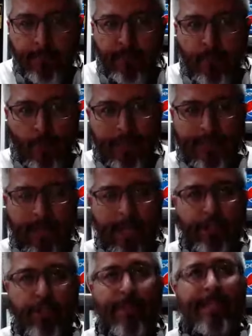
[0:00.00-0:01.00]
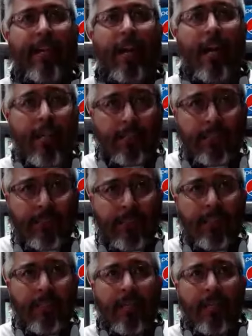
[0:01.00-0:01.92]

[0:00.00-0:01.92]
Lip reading: before this election because